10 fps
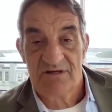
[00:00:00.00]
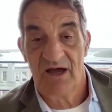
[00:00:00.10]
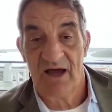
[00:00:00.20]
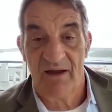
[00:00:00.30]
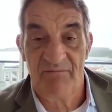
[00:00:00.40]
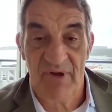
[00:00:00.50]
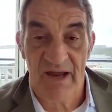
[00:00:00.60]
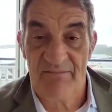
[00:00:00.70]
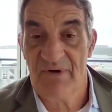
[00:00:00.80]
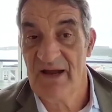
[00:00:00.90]

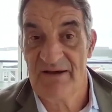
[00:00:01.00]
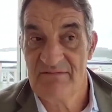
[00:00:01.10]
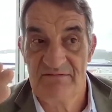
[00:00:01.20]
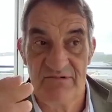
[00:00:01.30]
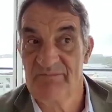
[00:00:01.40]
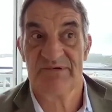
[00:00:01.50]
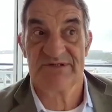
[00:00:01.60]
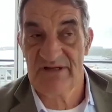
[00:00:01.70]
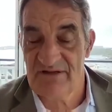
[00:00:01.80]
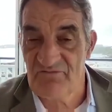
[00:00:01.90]
and might
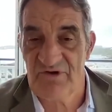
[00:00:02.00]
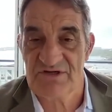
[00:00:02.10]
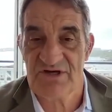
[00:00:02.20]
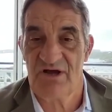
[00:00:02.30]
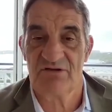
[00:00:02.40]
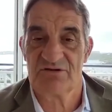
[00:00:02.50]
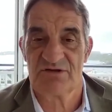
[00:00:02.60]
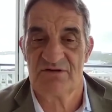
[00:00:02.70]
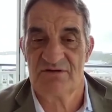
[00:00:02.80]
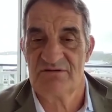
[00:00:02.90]
represent the French
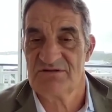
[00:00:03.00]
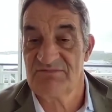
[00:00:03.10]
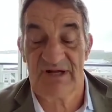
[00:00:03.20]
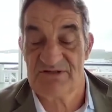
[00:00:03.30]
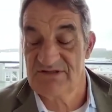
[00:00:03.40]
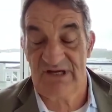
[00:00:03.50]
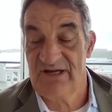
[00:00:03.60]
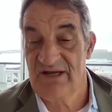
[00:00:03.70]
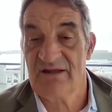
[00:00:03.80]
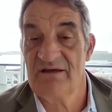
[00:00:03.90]
culture as much as
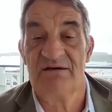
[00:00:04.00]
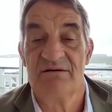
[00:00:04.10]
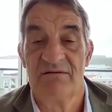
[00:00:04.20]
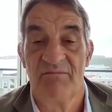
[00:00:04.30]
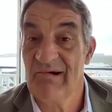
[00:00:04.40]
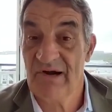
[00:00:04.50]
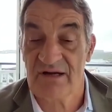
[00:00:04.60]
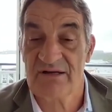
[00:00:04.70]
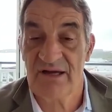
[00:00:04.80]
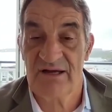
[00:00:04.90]
any other
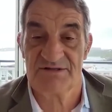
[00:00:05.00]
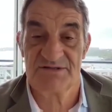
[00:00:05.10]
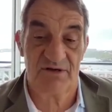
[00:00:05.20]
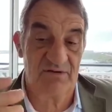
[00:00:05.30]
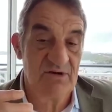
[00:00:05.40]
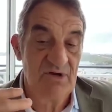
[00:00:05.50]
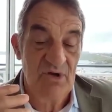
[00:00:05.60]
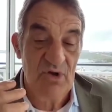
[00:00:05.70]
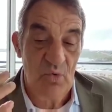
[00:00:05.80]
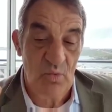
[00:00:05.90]
product does. So
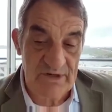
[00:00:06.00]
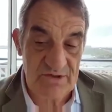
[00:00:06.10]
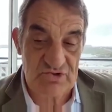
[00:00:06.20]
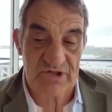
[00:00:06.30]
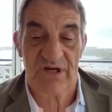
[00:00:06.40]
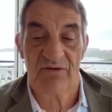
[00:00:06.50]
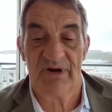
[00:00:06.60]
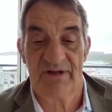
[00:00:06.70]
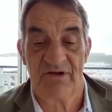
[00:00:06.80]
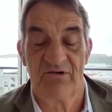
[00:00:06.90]
when you're drinking
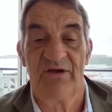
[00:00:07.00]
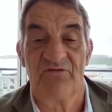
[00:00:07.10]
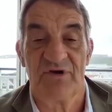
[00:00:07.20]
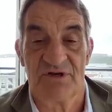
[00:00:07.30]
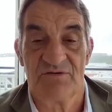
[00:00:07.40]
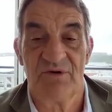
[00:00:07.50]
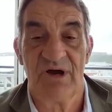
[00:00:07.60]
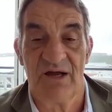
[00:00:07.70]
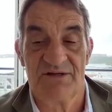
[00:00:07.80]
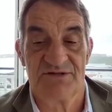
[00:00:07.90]
one of the great French
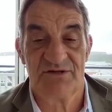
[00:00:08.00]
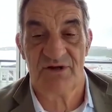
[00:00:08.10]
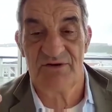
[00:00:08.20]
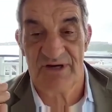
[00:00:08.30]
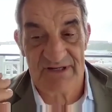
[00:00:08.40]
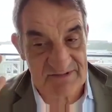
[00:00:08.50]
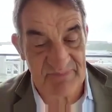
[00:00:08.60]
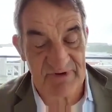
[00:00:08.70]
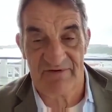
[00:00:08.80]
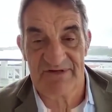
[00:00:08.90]
wines, it is a
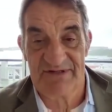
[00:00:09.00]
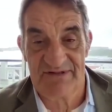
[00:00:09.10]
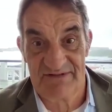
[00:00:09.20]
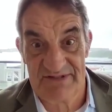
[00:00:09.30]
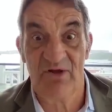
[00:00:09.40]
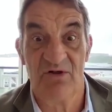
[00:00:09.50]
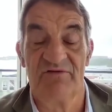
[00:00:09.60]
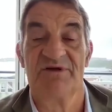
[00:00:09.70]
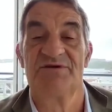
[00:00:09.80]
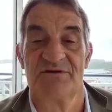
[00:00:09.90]
bit of a
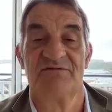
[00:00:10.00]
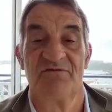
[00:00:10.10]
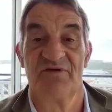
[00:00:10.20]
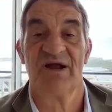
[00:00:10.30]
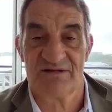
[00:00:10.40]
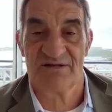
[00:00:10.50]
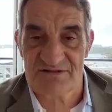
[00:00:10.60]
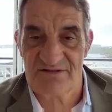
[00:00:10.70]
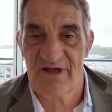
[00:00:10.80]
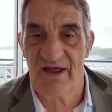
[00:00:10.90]
delve into
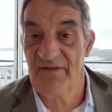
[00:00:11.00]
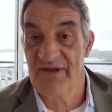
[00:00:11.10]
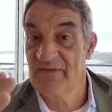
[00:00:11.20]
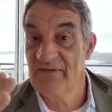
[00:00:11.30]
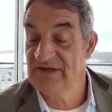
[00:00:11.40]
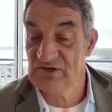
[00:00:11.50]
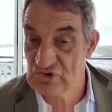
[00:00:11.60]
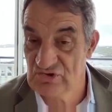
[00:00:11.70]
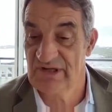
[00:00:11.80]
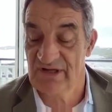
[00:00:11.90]
France and the
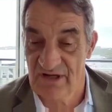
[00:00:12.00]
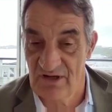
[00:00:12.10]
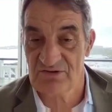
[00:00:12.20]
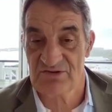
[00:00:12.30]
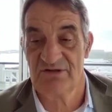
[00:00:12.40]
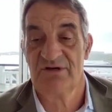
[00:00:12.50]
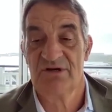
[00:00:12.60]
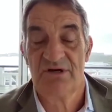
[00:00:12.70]
history and the culture.